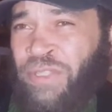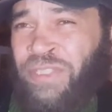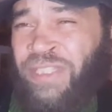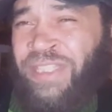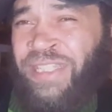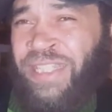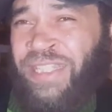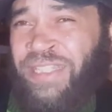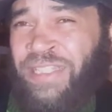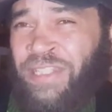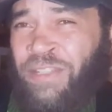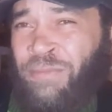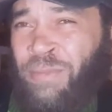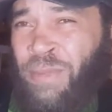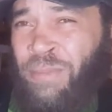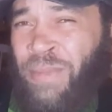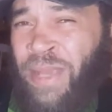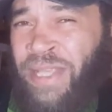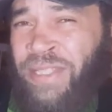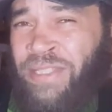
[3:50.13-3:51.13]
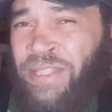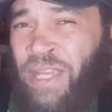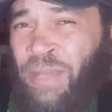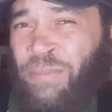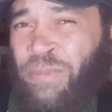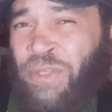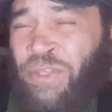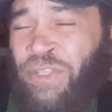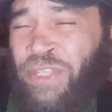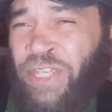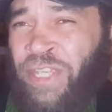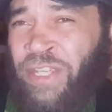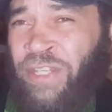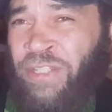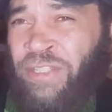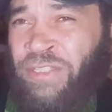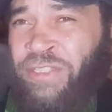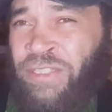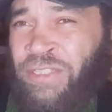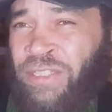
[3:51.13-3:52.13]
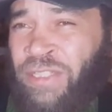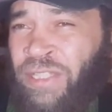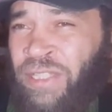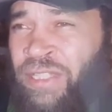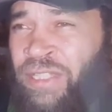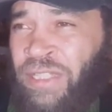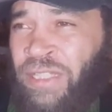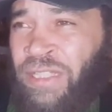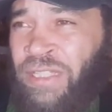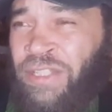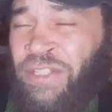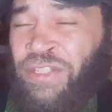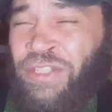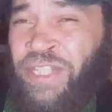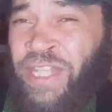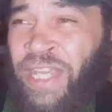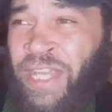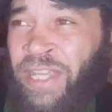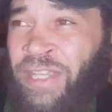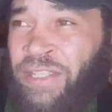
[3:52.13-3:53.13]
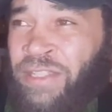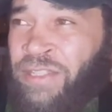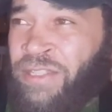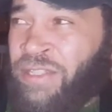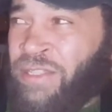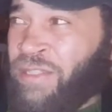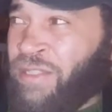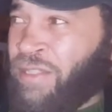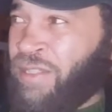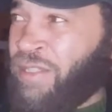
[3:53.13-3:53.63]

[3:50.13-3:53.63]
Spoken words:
your seasons have been messed up, your years, your days.